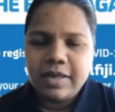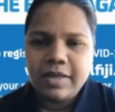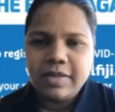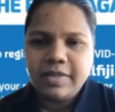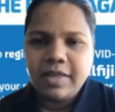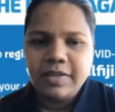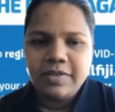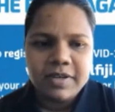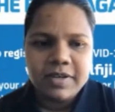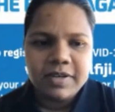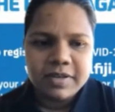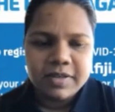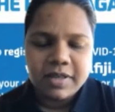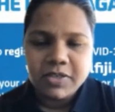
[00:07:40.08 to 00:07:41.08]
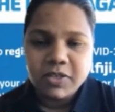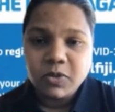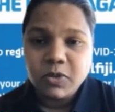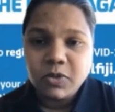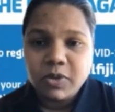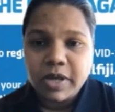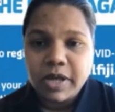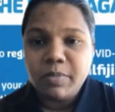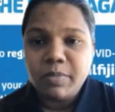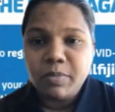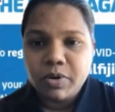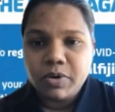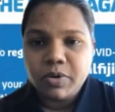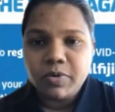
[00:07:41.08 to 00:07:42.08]
That's a good and
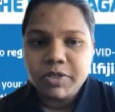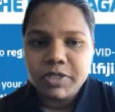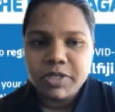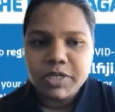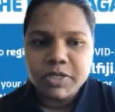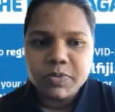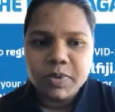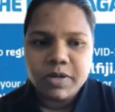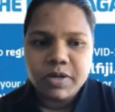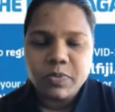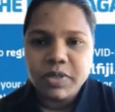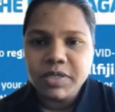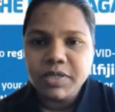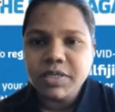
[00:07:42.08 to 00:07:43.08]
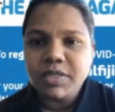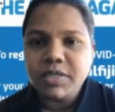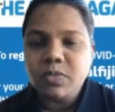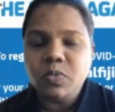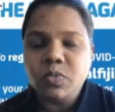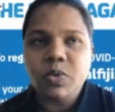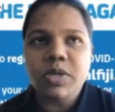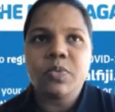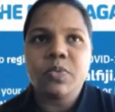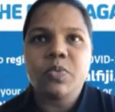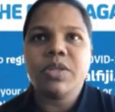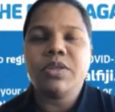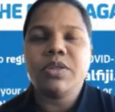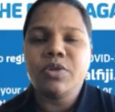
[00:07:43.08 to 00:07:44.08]
important question as well.
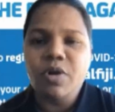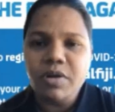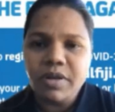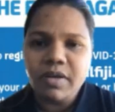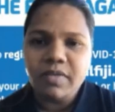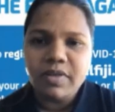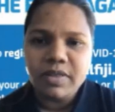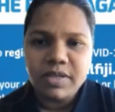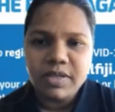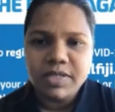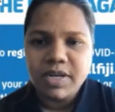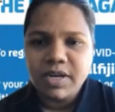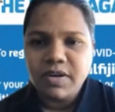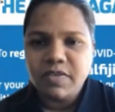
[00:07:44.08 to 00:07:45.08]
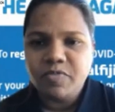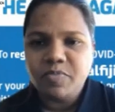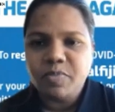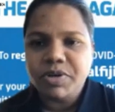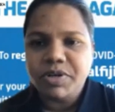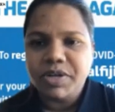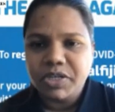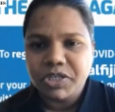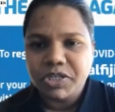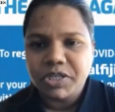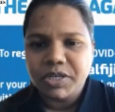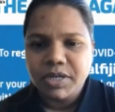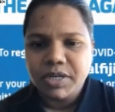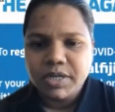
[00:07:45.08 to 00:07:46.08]
With not having this layer of
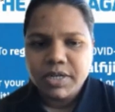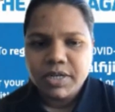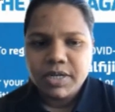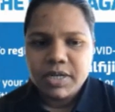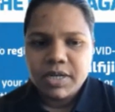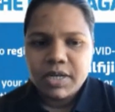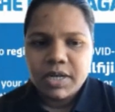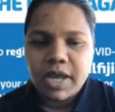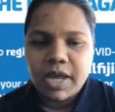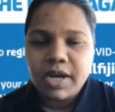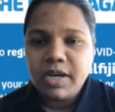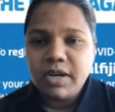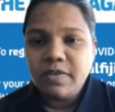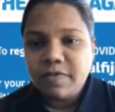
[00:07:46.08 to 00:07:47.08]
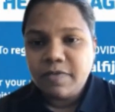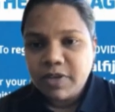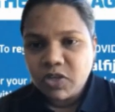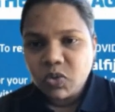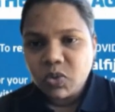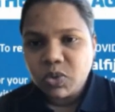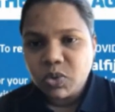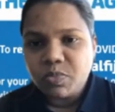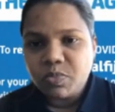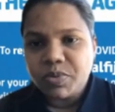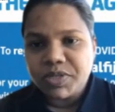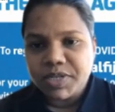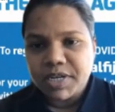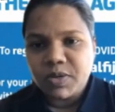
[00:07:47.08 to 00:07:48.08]
protection, an individual could
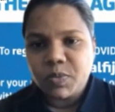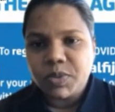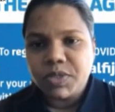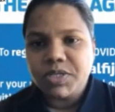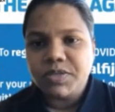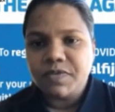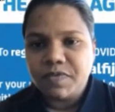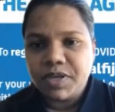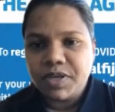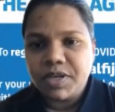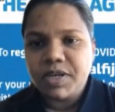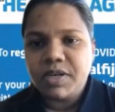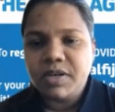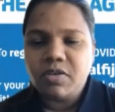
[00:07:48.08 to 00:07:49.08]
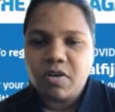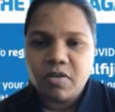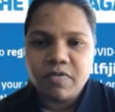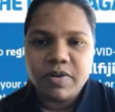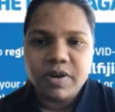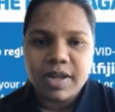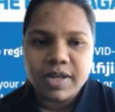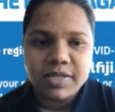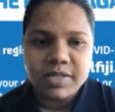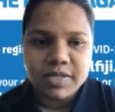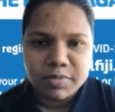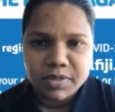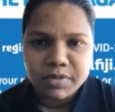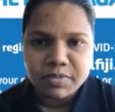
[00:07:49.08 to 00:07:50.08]
present with severe COVID-like
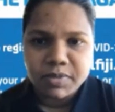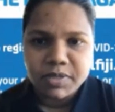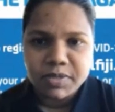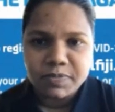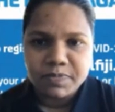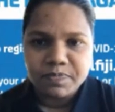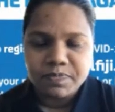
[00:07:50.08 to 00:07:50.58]
symptoms.